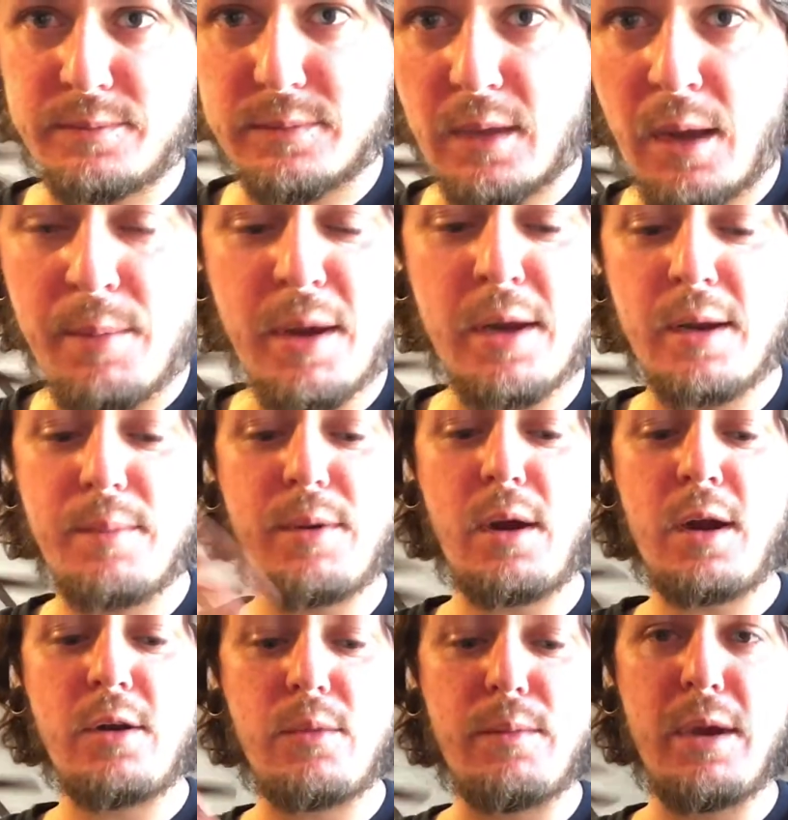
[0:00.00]
I mean, but
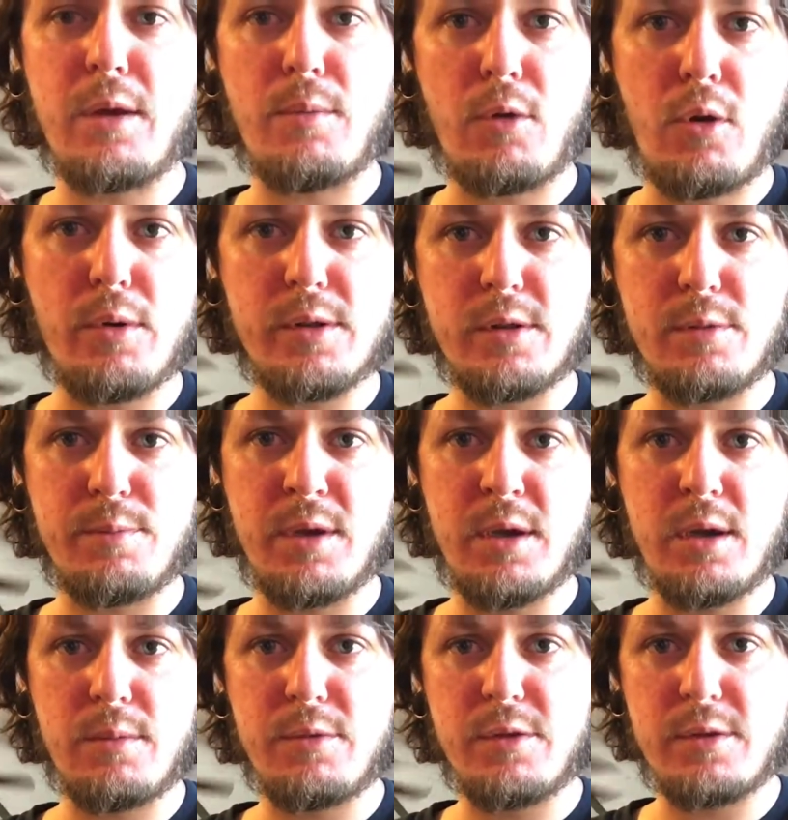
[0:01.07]
I don't make them always as big.
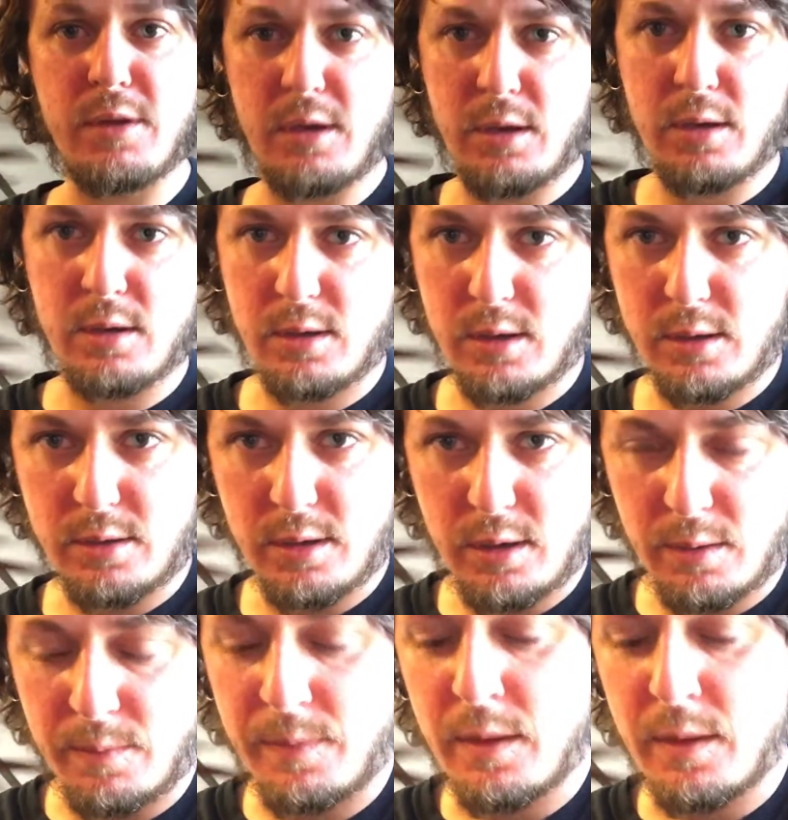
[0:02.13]
I'm just saying. God damn.